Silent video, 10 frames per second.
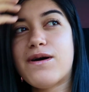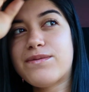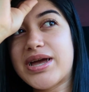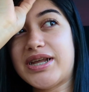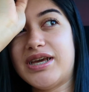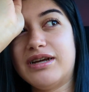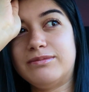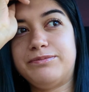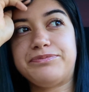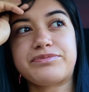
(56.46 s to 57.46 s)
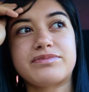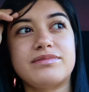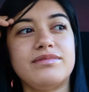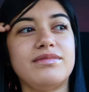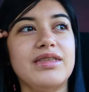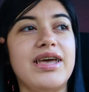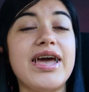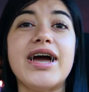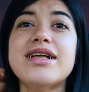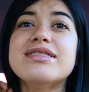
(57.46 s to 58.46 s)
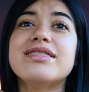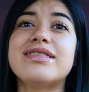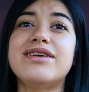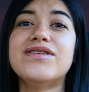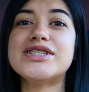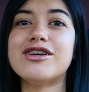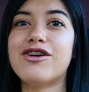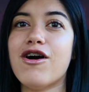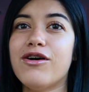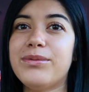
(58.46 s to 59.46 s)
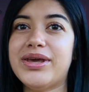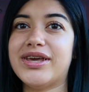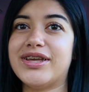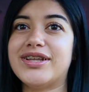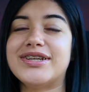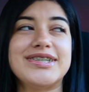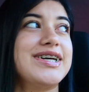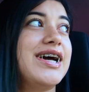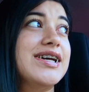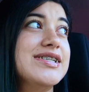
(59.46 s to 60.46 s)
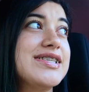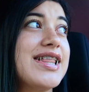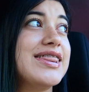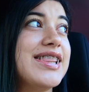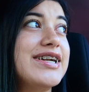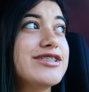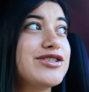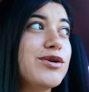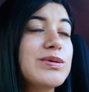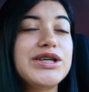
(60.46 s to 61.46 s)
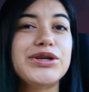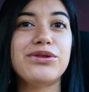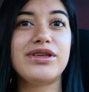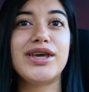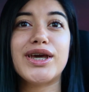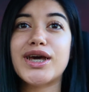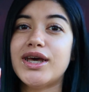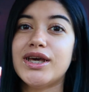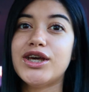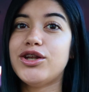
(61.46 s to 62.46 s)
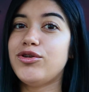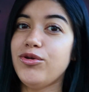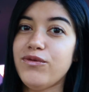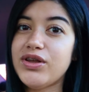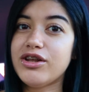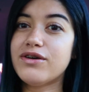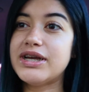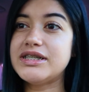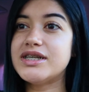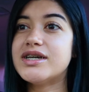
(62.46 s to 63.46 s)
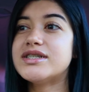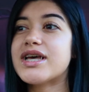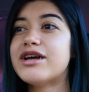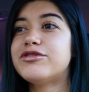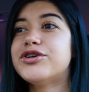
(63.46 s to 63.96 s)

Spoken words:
already. And leave us a comment. Guys, let us know what you think. New video ideas. I